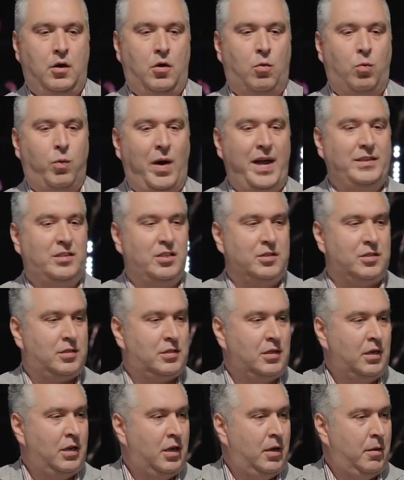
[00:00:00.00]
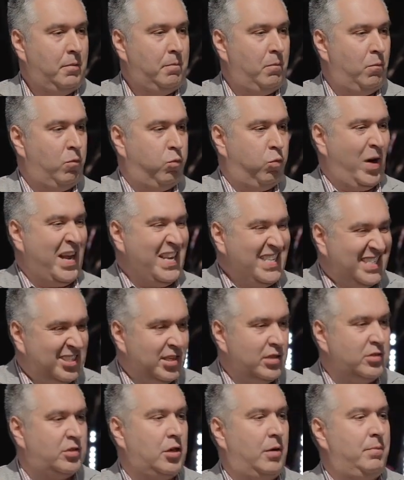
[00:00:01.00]

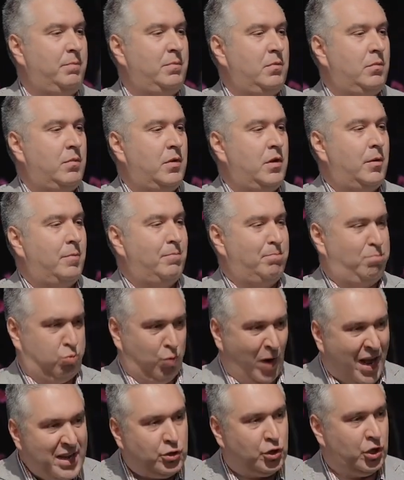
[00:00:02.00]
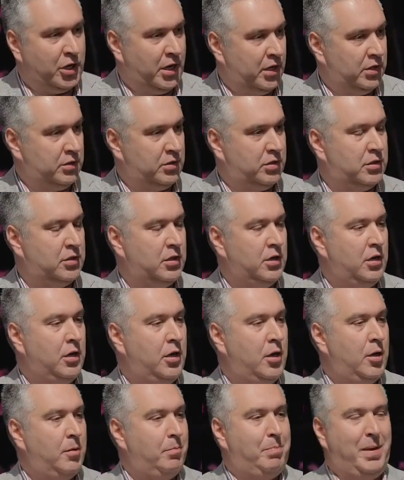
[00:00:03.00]
Racism, prejudice
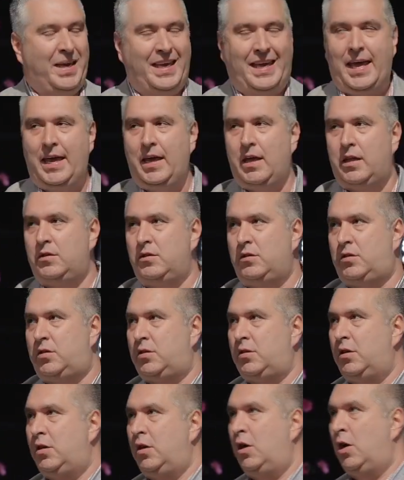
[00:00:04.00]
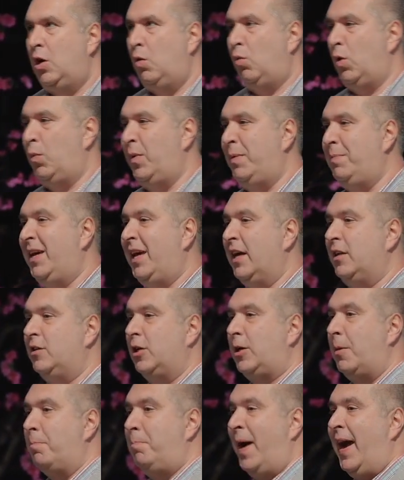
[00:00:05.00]
begins when we begin to
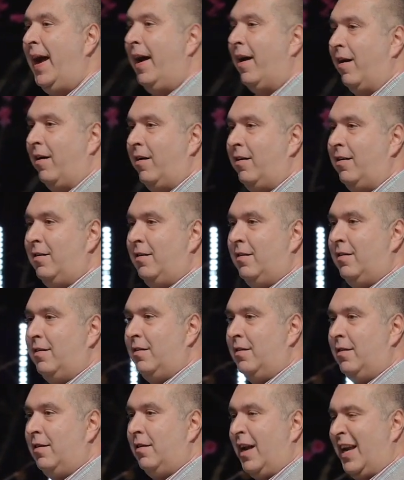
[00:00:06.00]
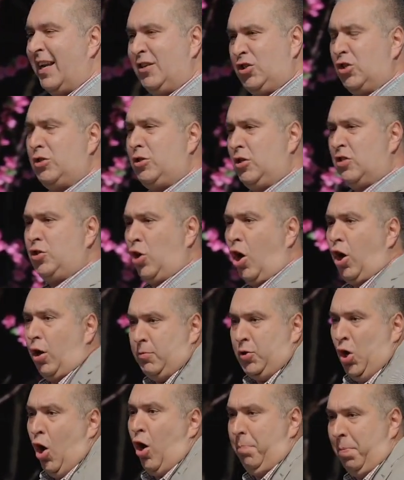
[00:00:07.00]
compare. Let's just
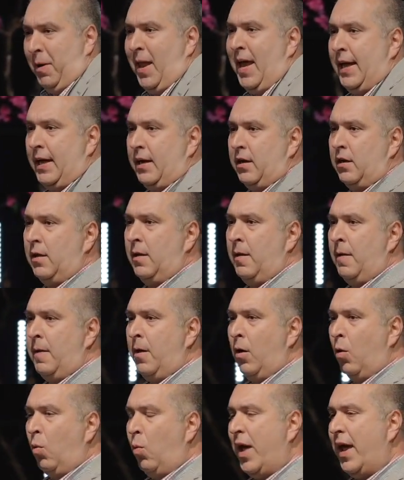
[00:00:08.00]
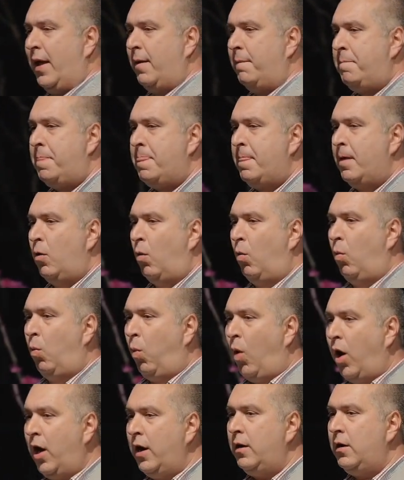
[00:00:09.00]
talk plain. When
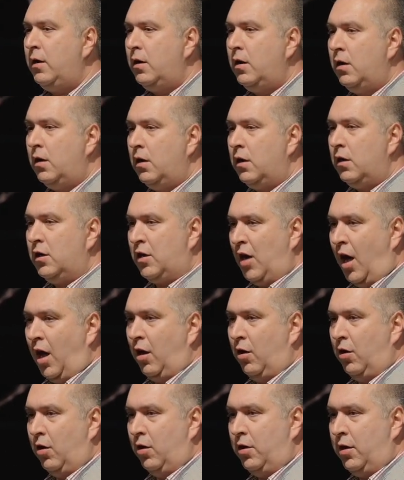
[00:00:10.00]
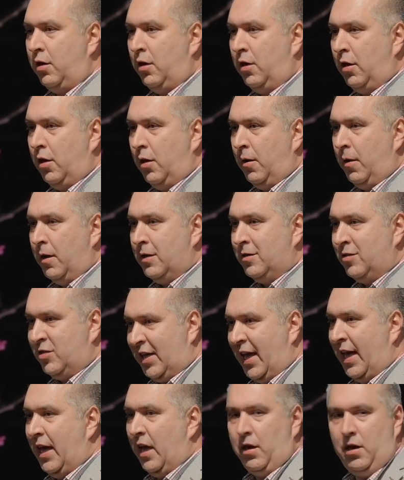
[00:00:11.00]
one colored
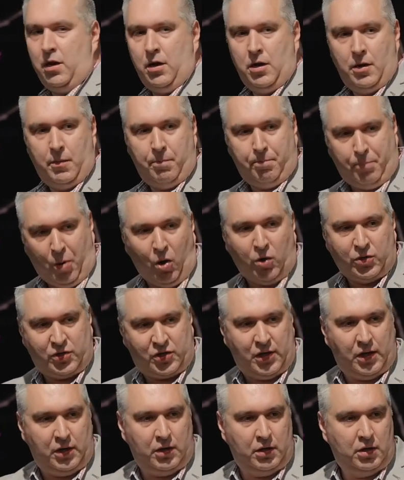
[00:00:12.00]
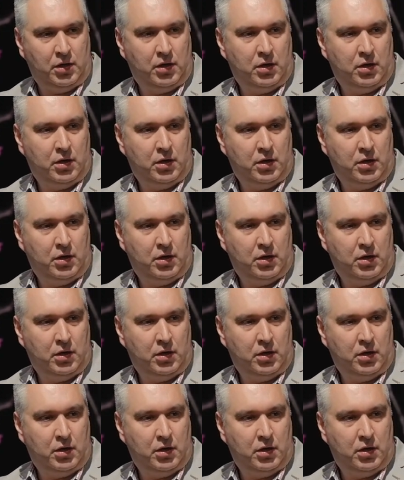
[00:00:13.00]
skin person